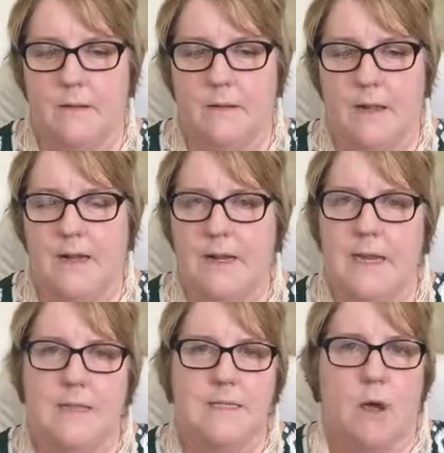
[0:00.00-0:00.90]
a little
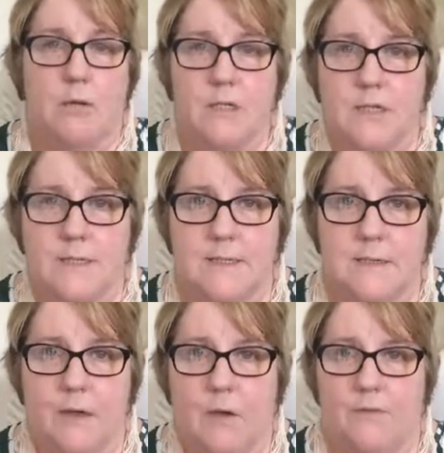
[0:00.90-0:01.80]
less conscious
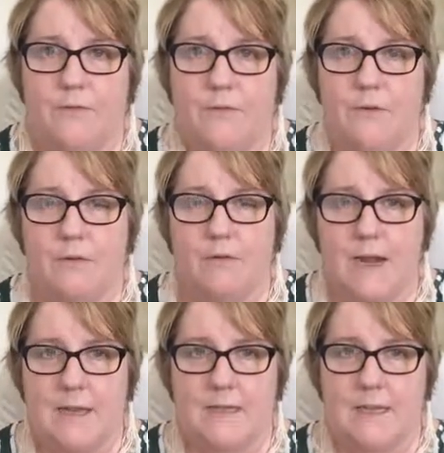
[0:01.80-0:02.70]
of
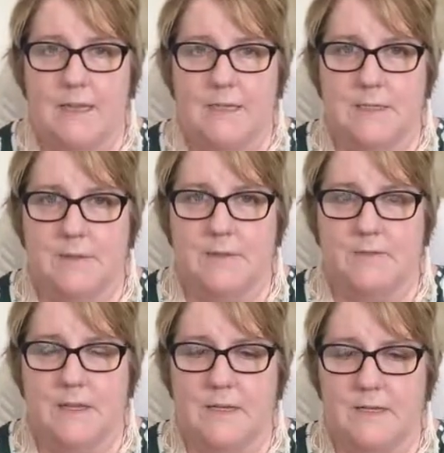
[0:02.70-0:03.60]
creating these sorts of
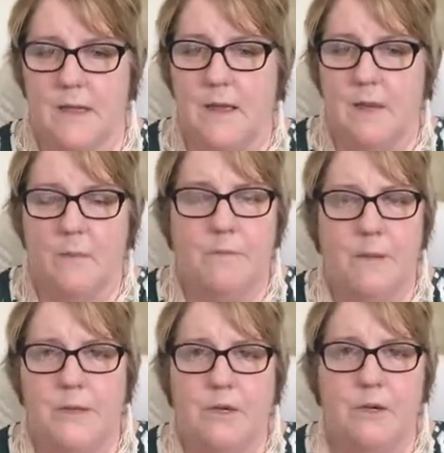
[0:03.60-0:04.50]
things.
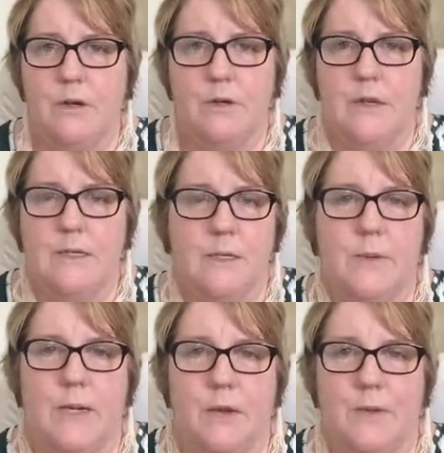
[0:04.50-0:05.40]
But we don't know until
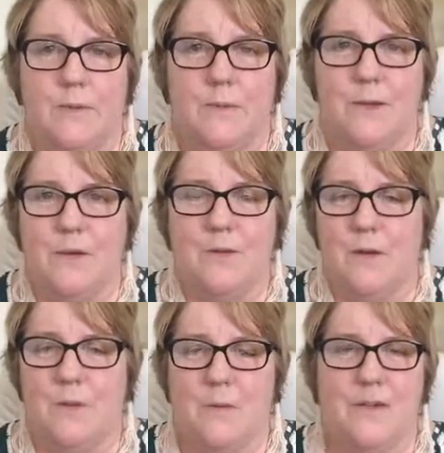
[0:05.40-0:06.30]
we know. We don't know
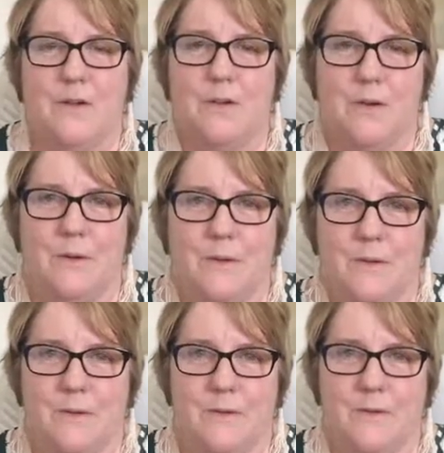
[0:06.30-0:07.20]
what we don't know.
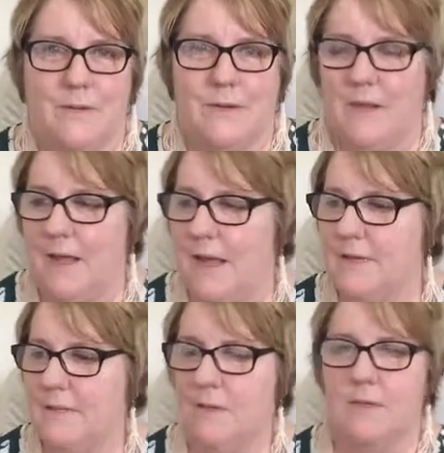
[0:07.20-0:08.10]

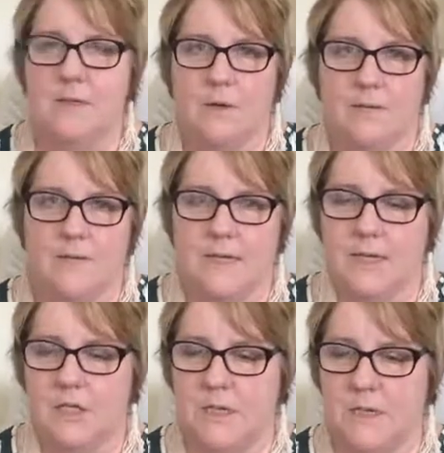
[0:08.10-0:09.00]
And so this
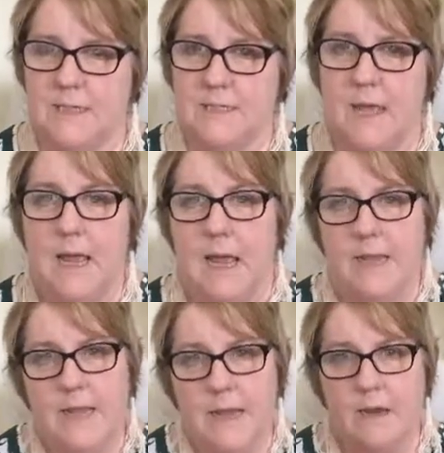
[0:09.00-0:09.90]
conversation is, and
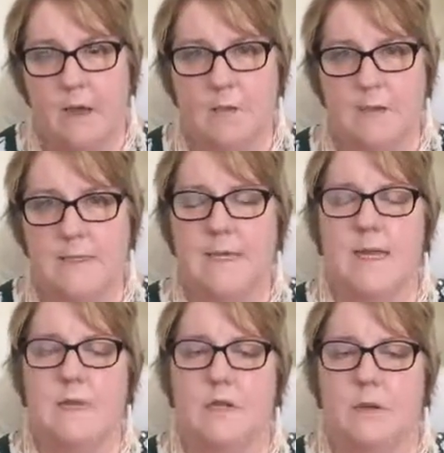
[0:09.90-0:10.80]
again, I want to
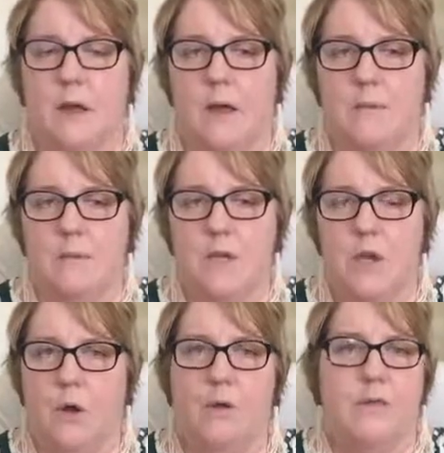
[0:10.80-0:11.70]
say to you, I
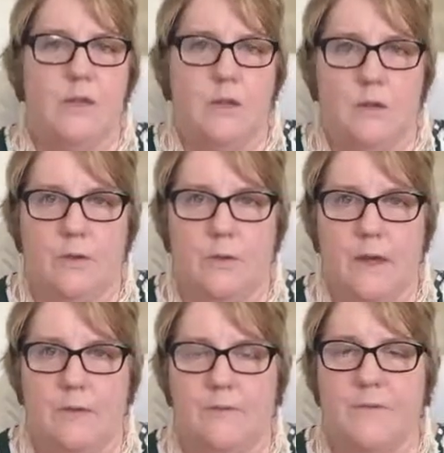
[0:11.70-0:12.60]
know that you
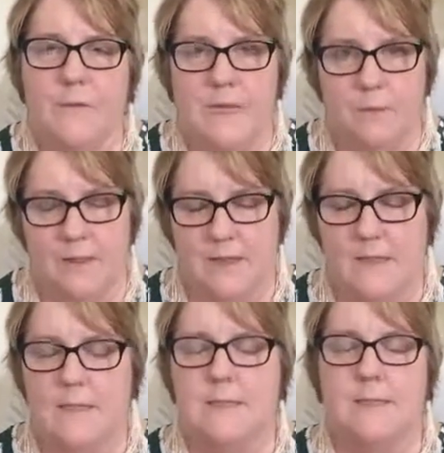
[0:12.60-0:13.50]
are familiar with
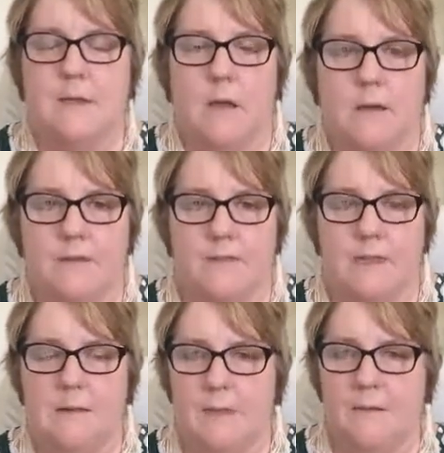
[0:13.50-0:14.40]
this kind of
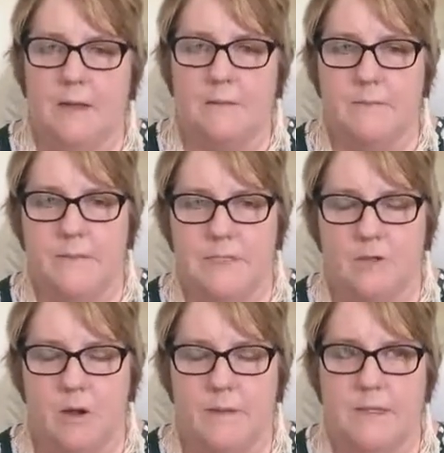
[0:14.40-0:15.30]
thing. Maybe I'm
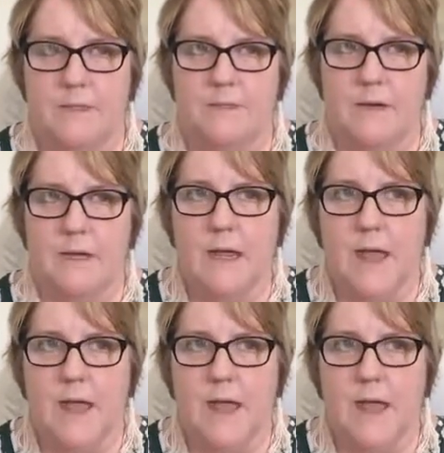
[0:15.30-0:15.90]
describing it differently.